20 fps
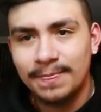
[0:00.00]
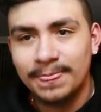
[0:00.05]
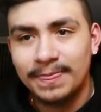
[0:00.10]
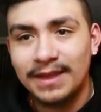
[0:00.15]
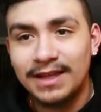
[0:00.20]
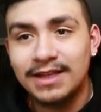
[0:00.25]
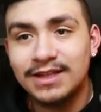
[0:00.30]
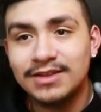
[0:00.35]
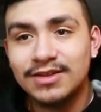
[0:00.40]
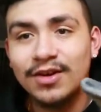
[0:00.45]

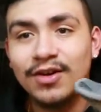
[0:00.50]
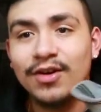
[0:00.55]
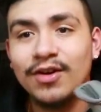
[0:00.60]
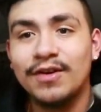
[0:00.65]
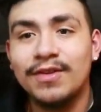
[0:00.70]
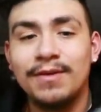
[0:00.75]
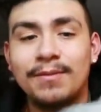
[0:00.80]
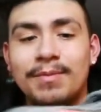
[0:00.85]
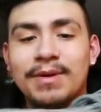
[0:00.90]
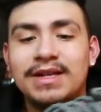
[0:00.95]
These
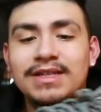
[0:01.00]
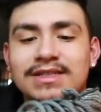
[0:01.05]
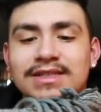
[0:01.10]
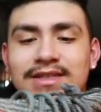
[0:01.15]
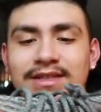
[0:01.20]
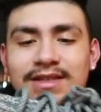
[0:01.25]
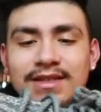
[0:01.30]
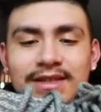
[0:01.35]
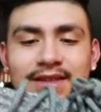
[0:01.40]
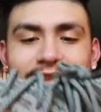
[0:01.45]
are the best
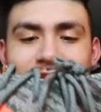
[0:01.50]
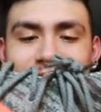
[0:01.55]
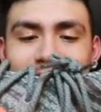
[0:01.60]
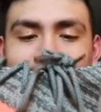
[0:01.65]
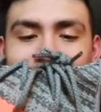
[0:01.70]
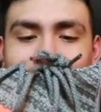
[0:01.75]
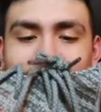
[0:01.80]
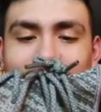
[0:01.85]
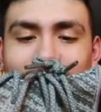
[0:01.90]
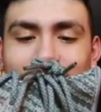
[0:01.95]

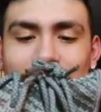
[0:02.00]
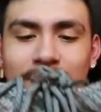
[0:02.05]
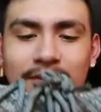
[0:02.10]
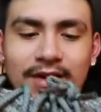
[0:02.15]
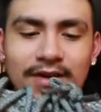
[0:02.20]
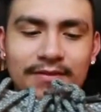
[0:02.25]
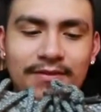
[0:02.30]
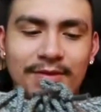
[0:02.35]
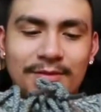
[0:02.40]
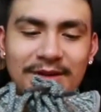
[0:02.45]
thing I've ever
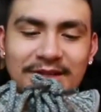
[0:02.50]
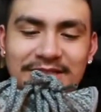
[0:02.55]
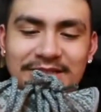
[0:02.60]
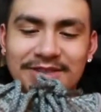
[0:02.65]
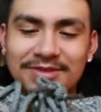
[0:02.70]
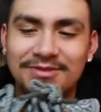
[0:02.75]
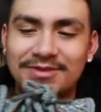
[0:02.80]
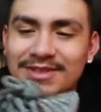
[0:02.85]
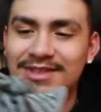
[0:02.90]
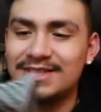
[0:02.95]
bought for my
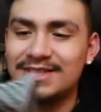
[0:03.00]
shoes,